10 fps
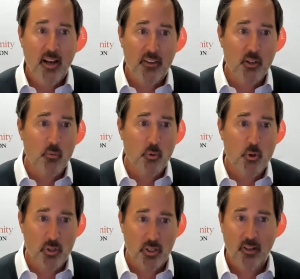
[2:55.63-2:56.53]
at the
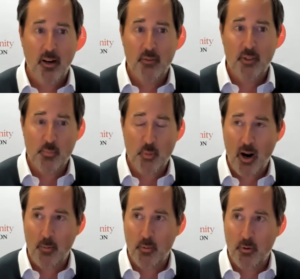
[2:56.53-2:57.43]
root of this
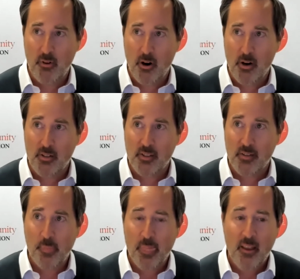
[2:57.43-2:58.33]
problem of
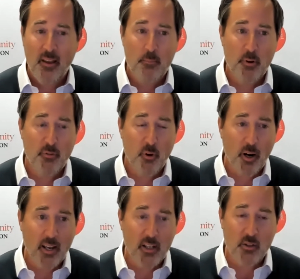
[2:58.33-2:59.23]
ours. Before
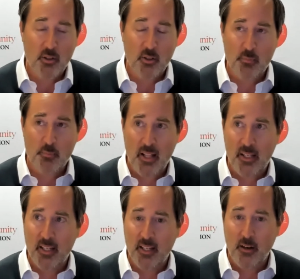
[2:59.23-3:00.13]
I introduce
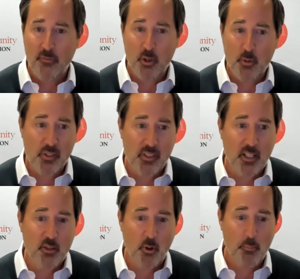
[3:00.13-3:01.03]
Melanie, a few
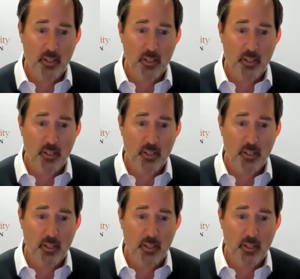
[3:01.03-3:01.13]
procedural